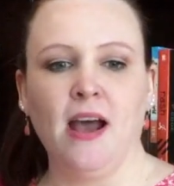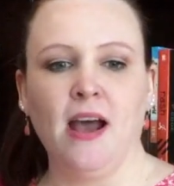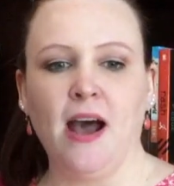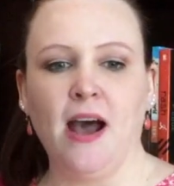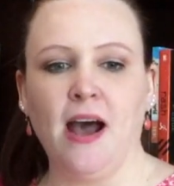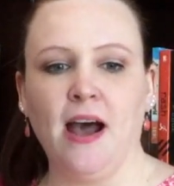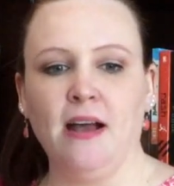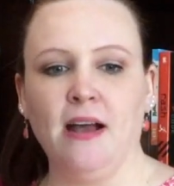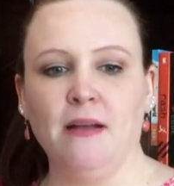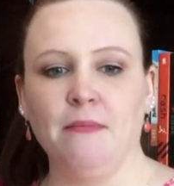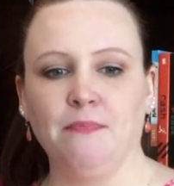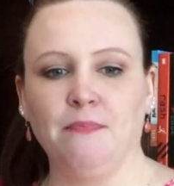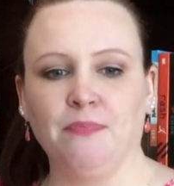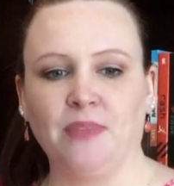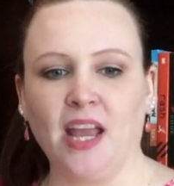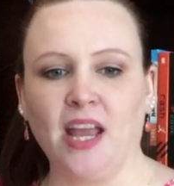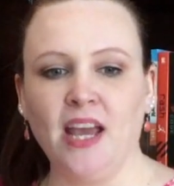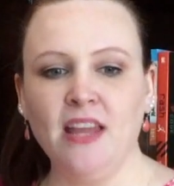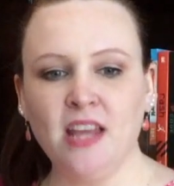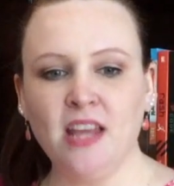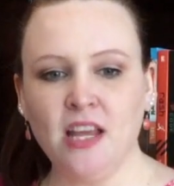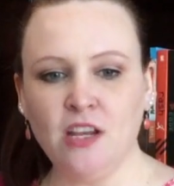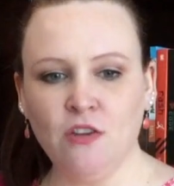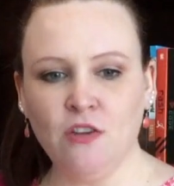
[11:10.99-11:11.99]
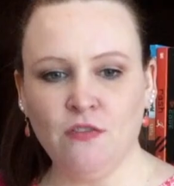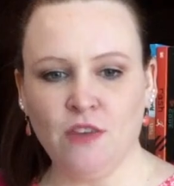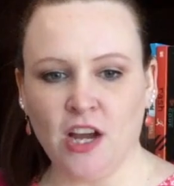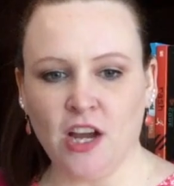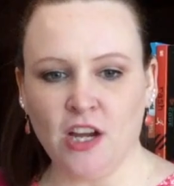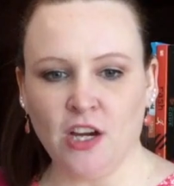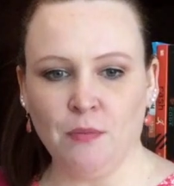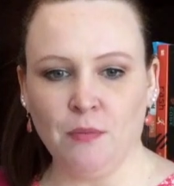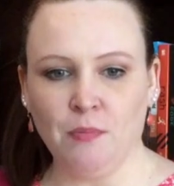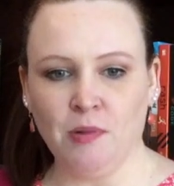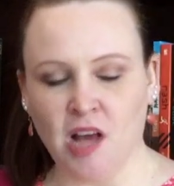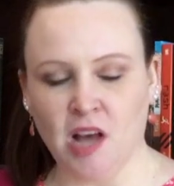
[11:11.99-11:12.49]
And then you've got
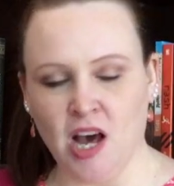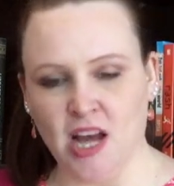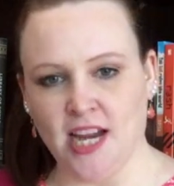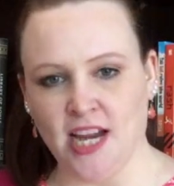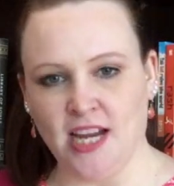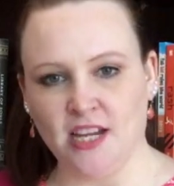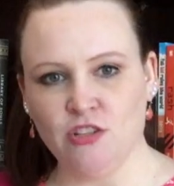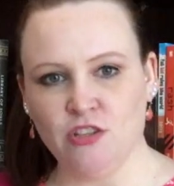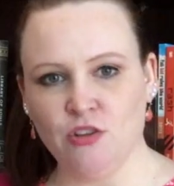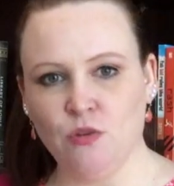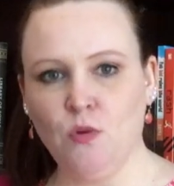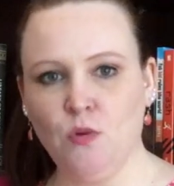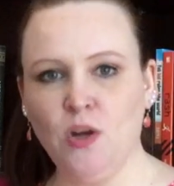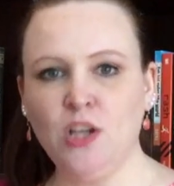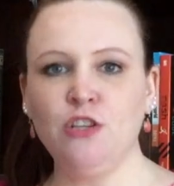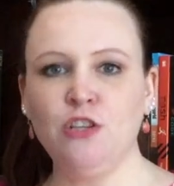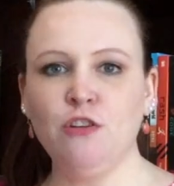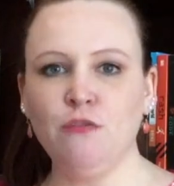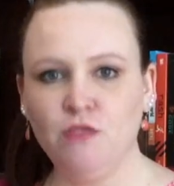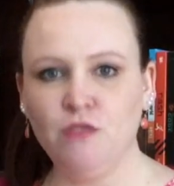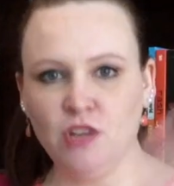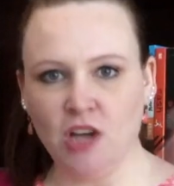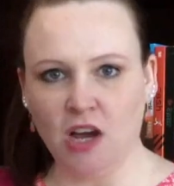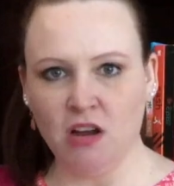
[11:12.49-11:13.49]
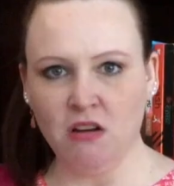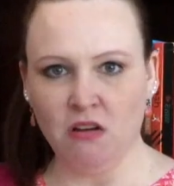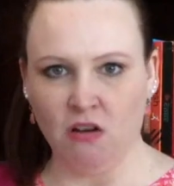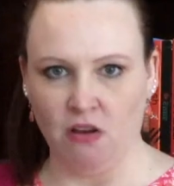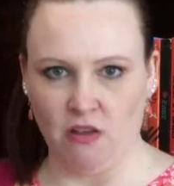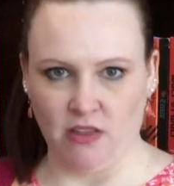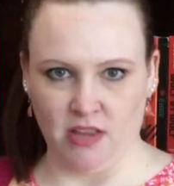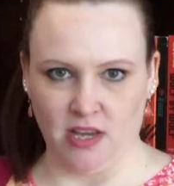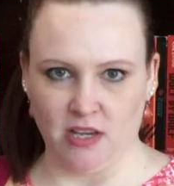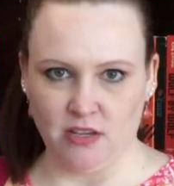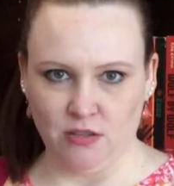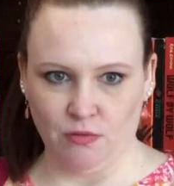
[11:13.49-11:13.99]
your plotting. So once you've done all
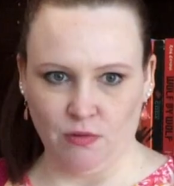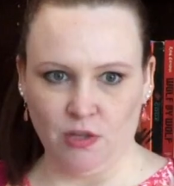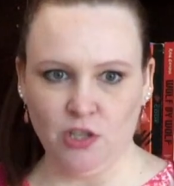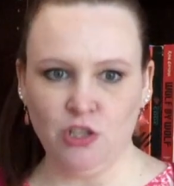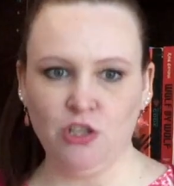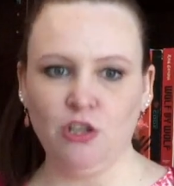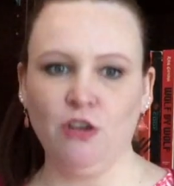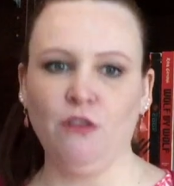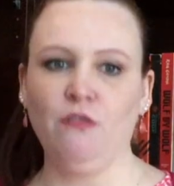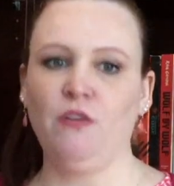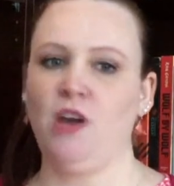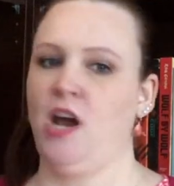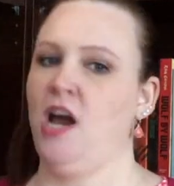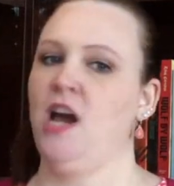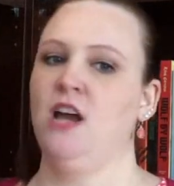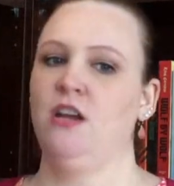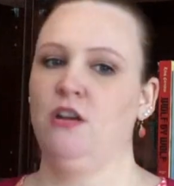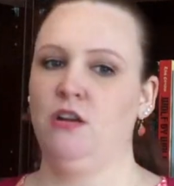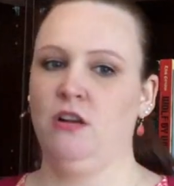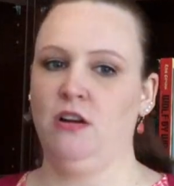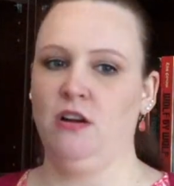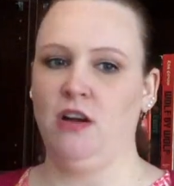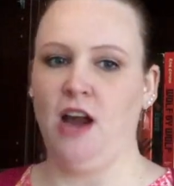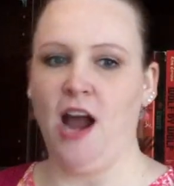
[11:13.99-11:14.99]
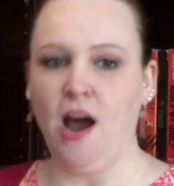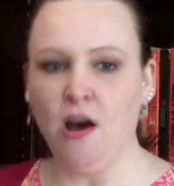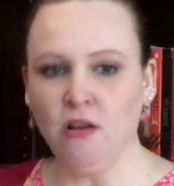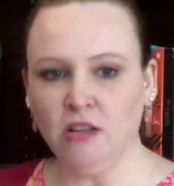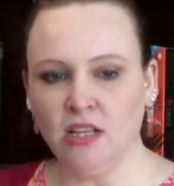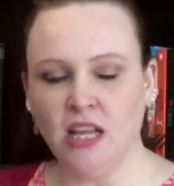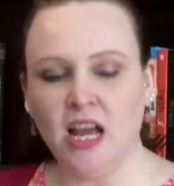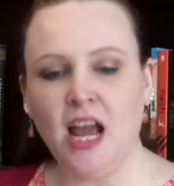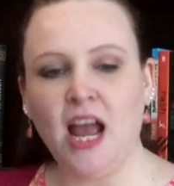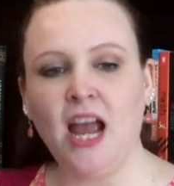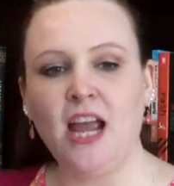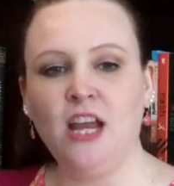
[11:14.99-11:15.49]
this, once you've got your
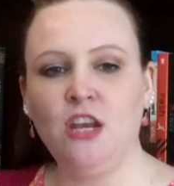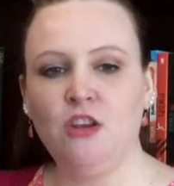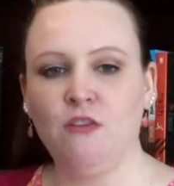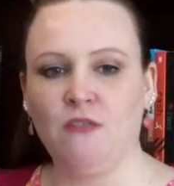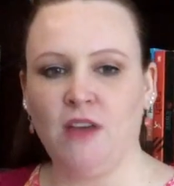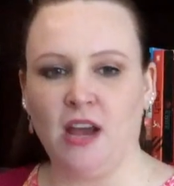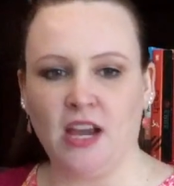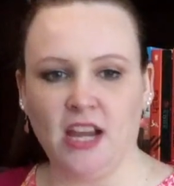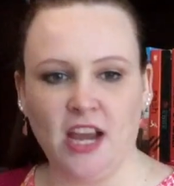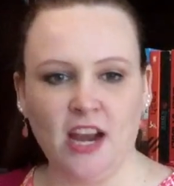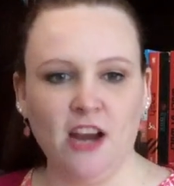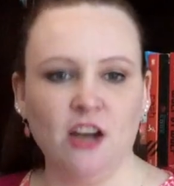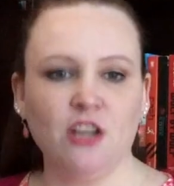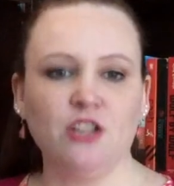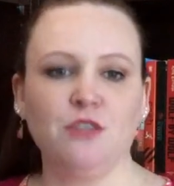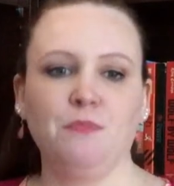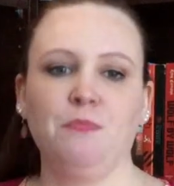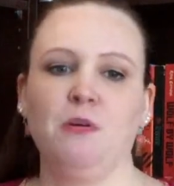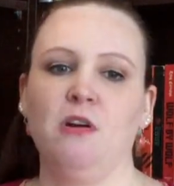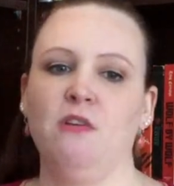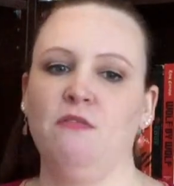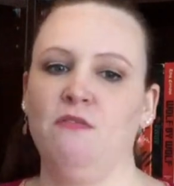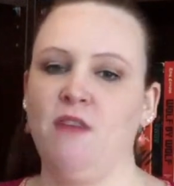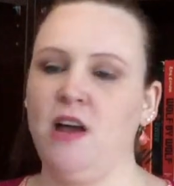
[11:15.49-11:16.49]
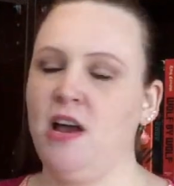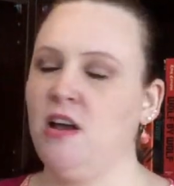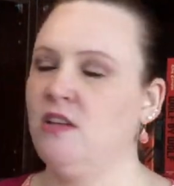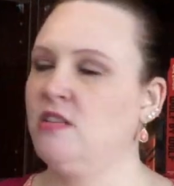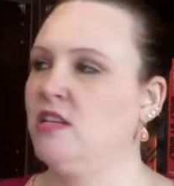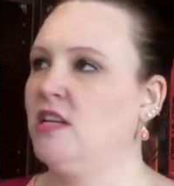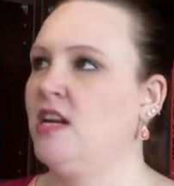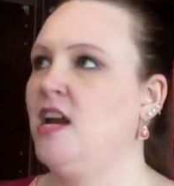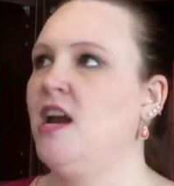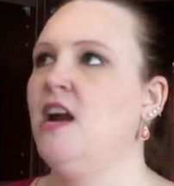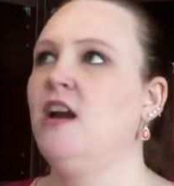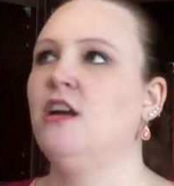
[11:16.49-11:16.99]
outline, you've got character profiles
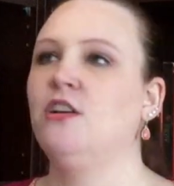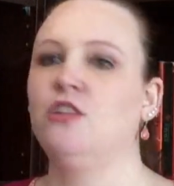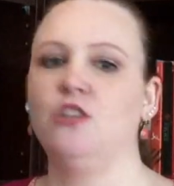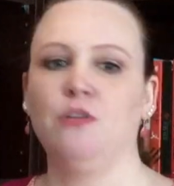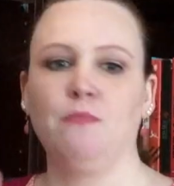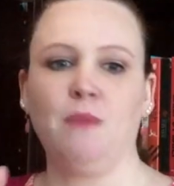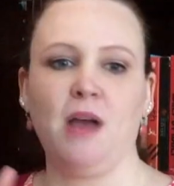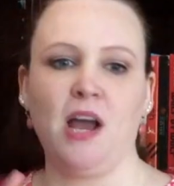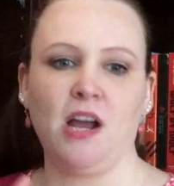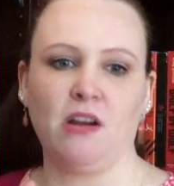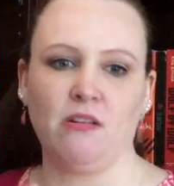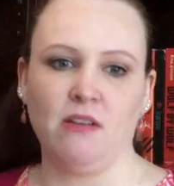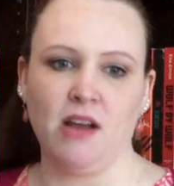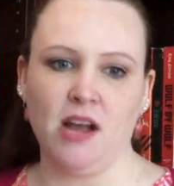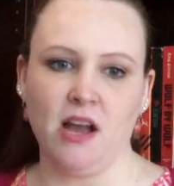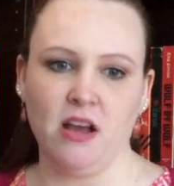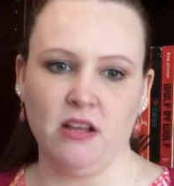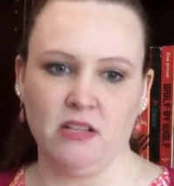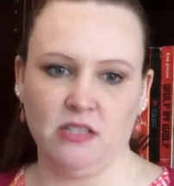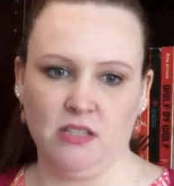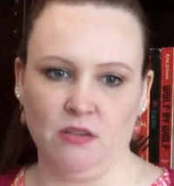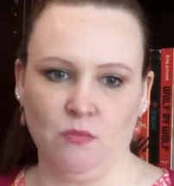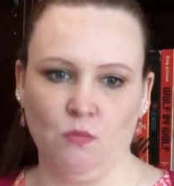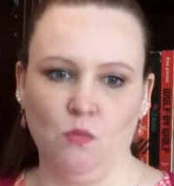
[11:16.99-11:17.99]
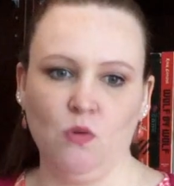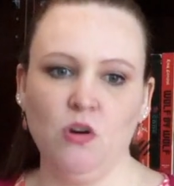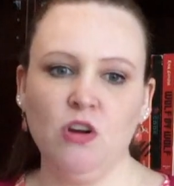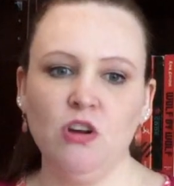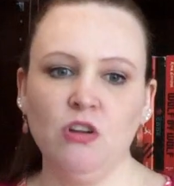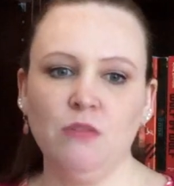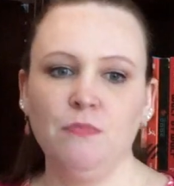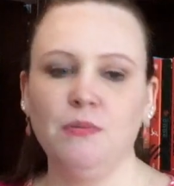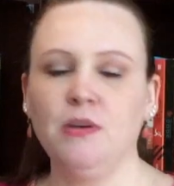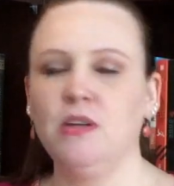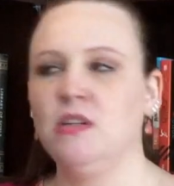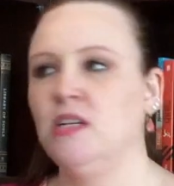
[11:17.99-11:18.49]
and character backgrounds and
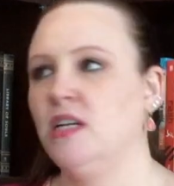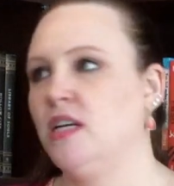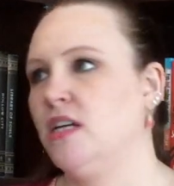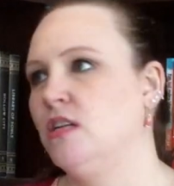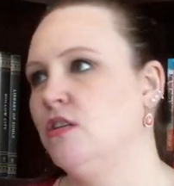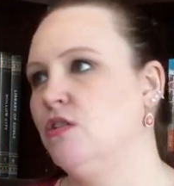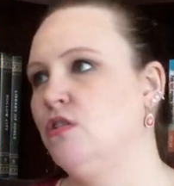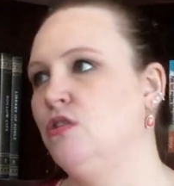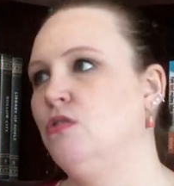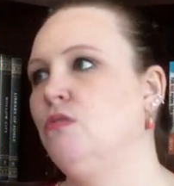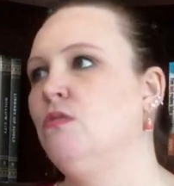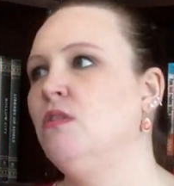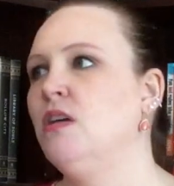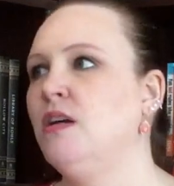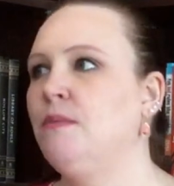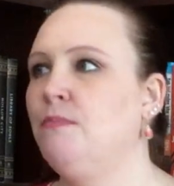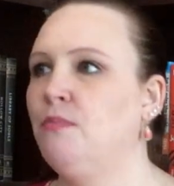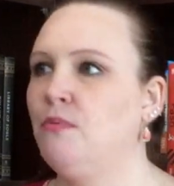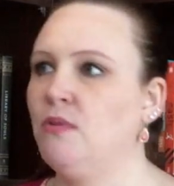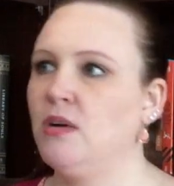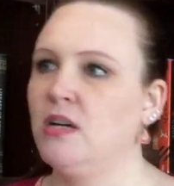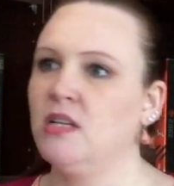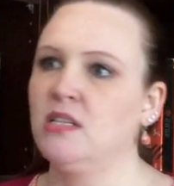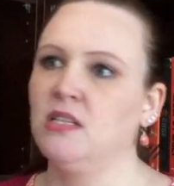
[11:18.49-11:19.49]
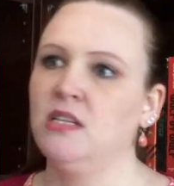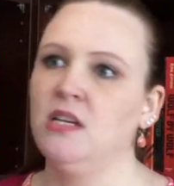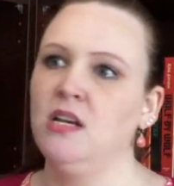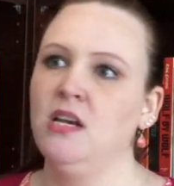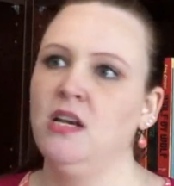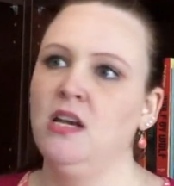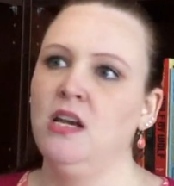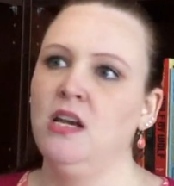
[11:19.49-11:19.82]
world building and storyboards,